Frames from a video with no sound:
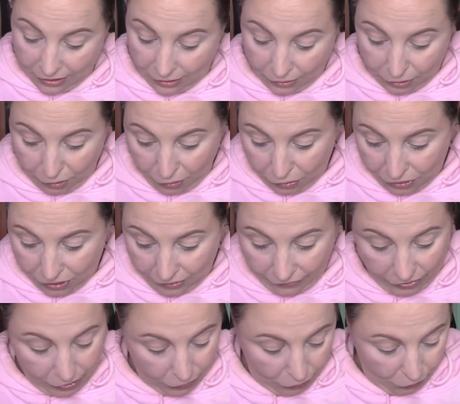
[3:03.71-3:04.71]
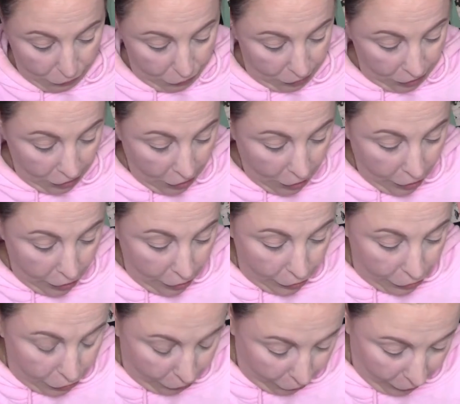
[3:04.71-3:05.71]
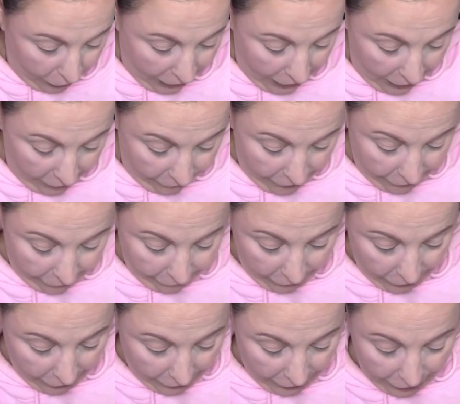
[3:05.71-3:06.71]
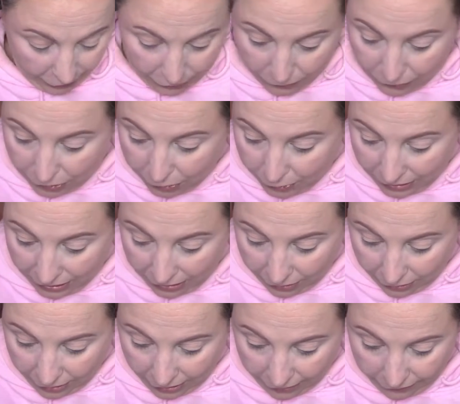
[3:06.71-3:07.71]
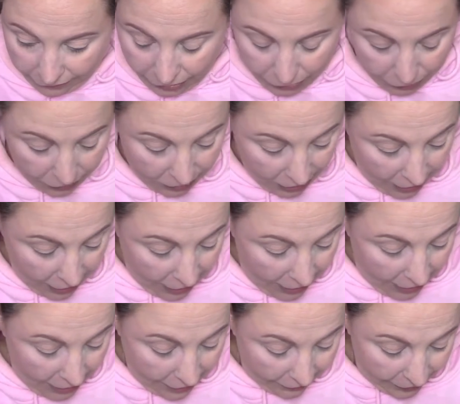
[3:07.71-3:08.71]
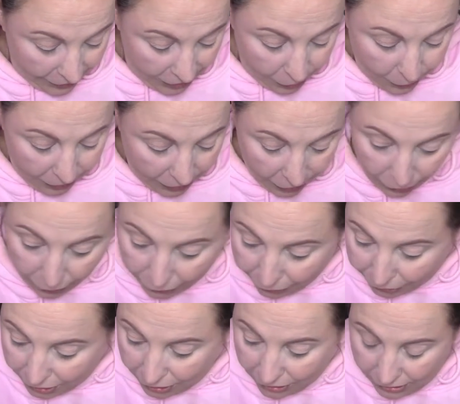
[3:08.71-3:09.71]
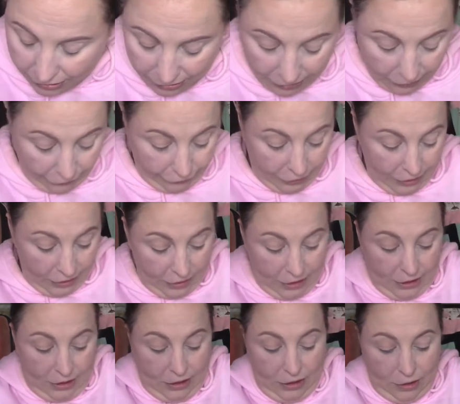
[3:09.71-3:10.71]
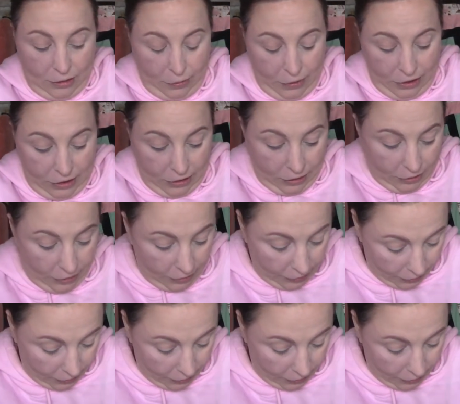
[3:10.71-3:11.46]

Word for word: The glucose I've used, sugar cane I've definitely used, sweetener I have used. Now this sweetener looks different than this sweetener.